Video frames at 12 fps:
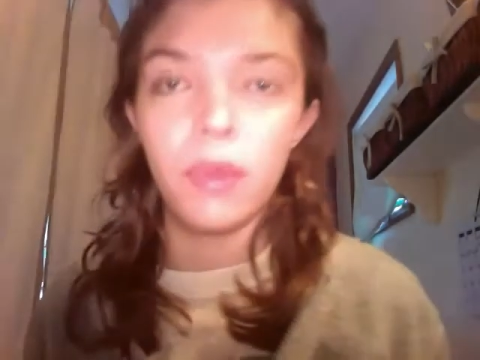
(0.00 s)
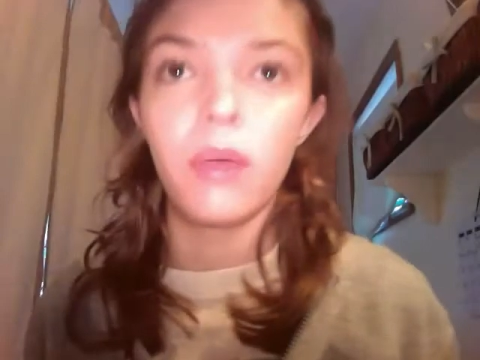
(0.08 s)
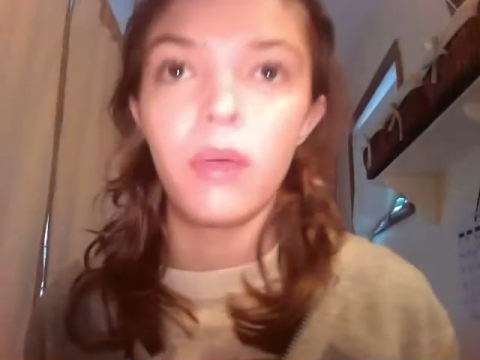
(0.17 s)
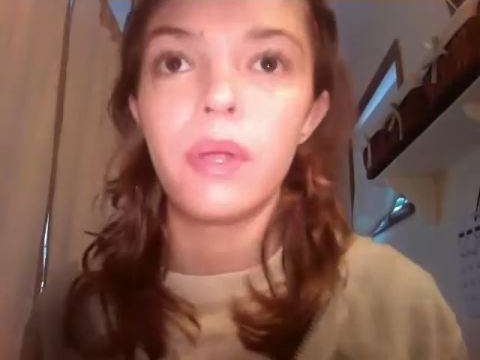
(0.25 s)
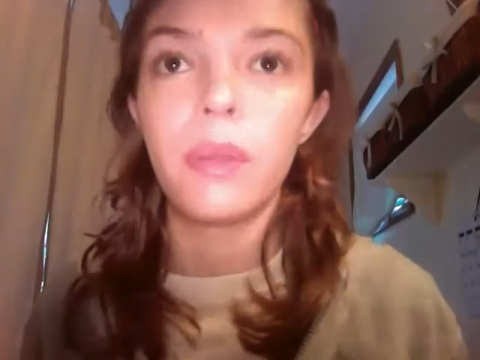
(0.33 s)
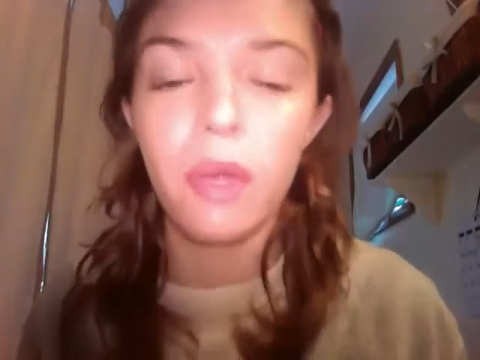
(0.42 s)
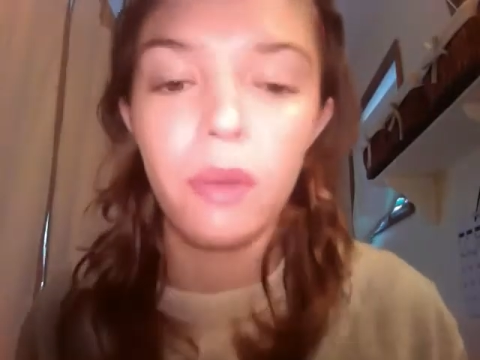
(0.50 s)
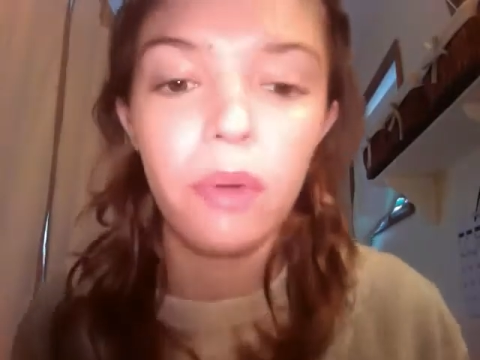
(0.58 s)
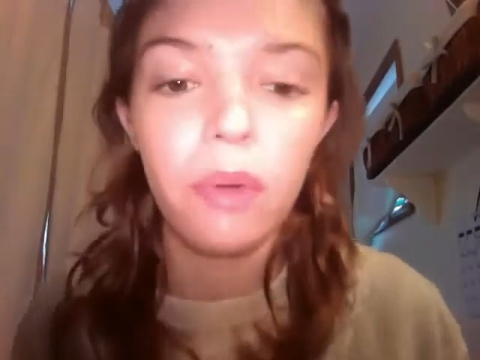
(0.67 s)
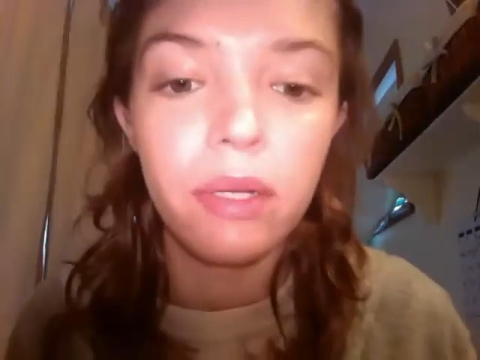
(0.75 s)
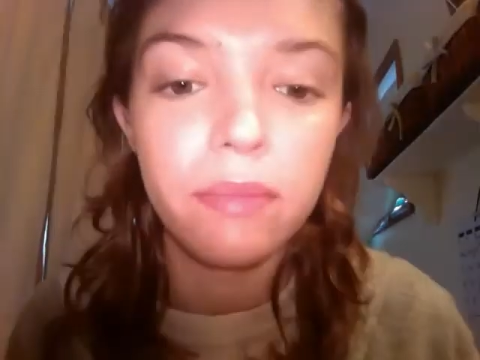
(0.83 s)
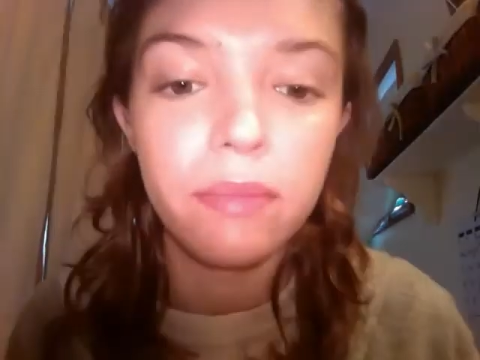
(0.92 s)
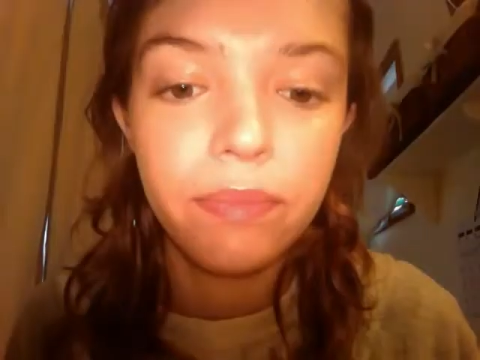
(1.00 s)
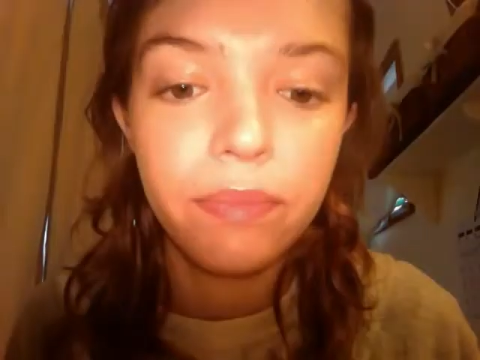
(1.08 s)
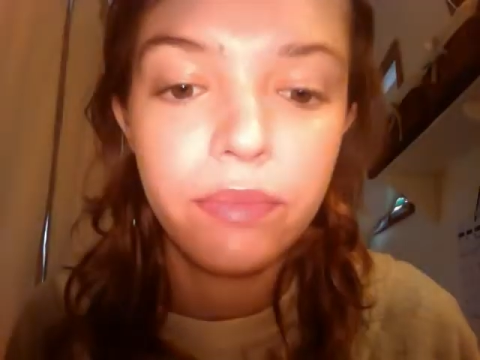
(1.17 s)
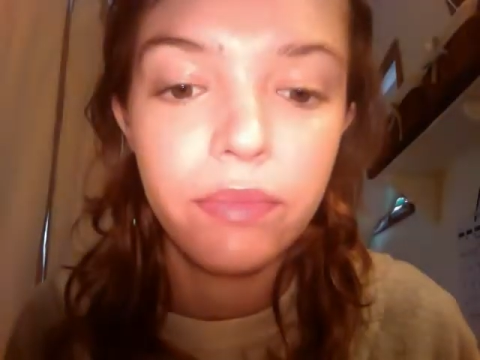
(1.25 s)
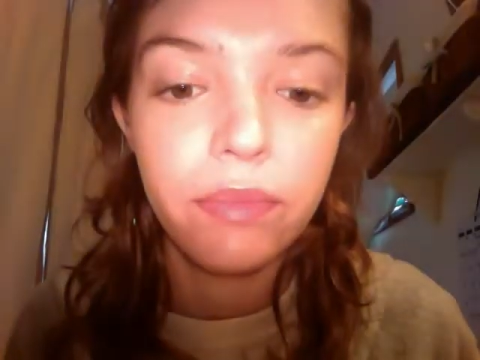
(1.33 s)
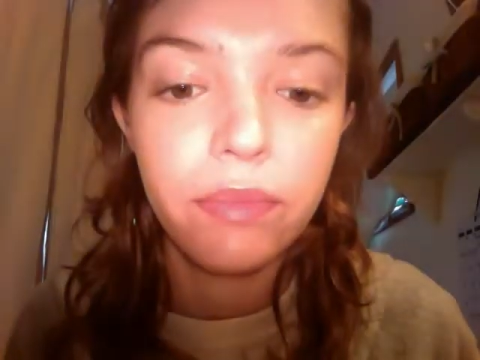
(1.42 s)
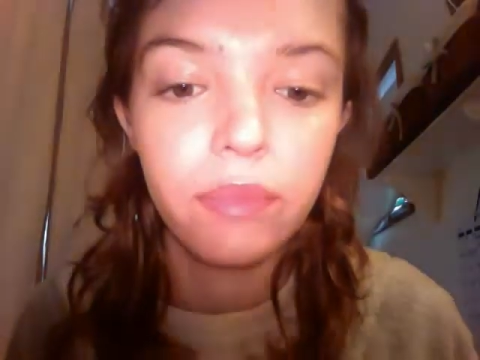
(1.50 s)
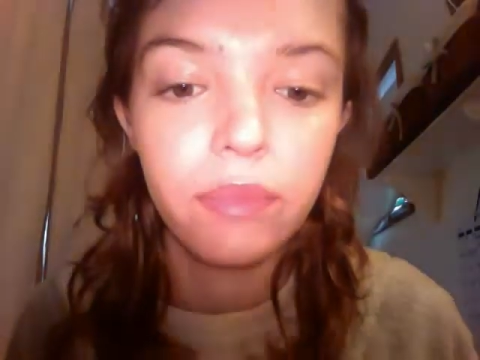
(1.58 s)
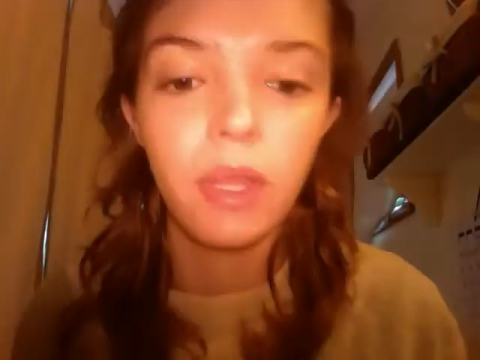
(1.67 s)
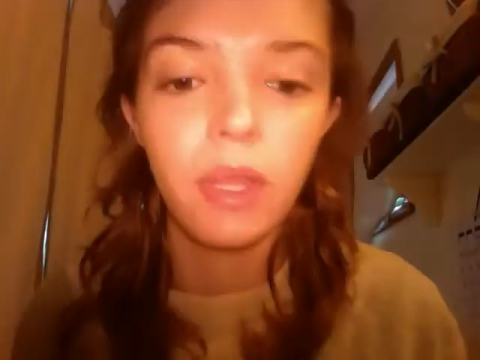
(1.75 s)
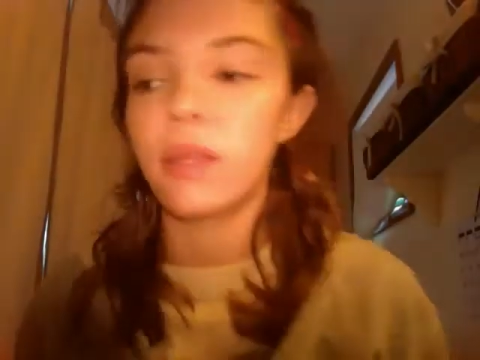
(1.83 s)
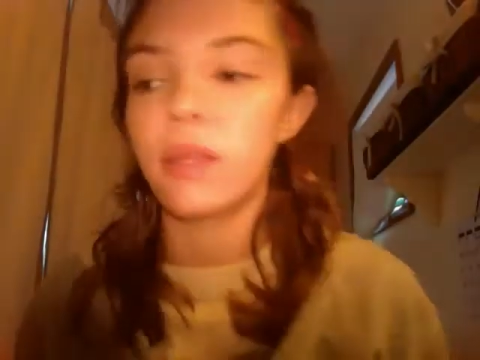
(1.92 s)
but I'm not wearing
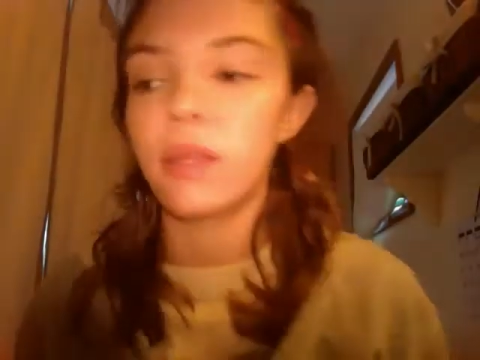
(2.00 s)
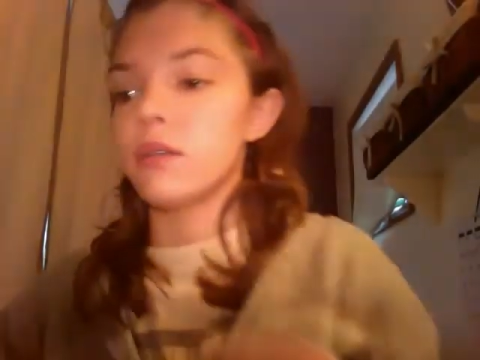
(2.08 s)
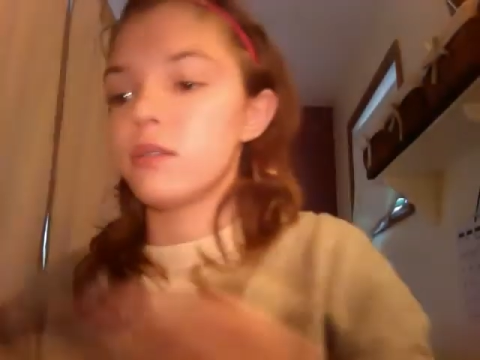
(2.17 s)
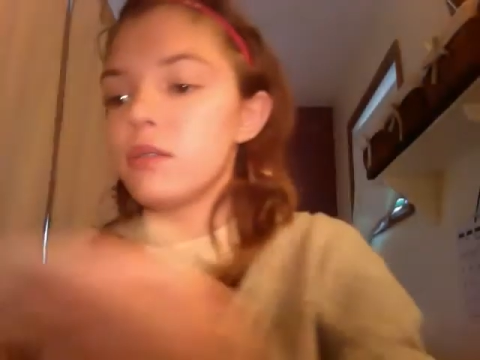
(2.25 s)
anything else.